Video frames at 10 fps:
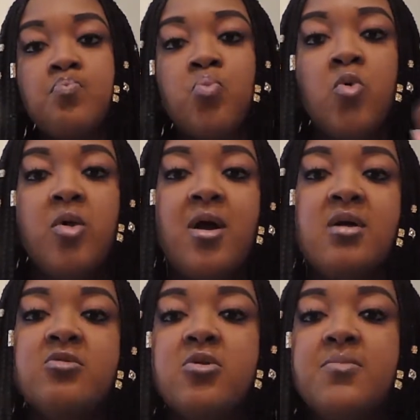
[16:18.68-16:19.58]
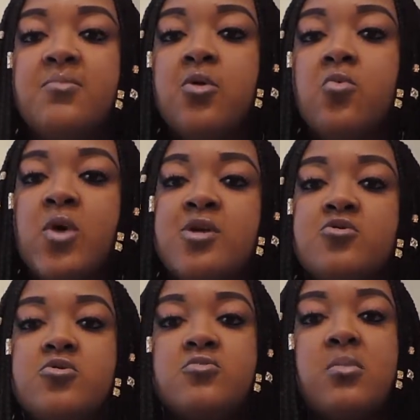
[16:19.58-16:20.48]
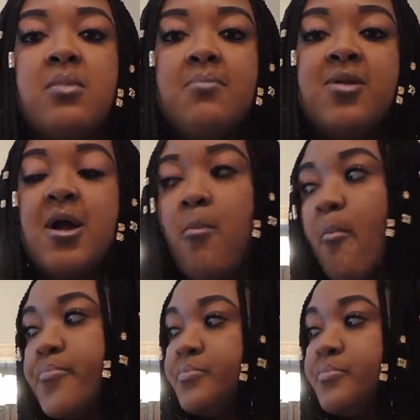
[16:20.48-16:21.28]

I'm going to add a little bit more ranch on my plate.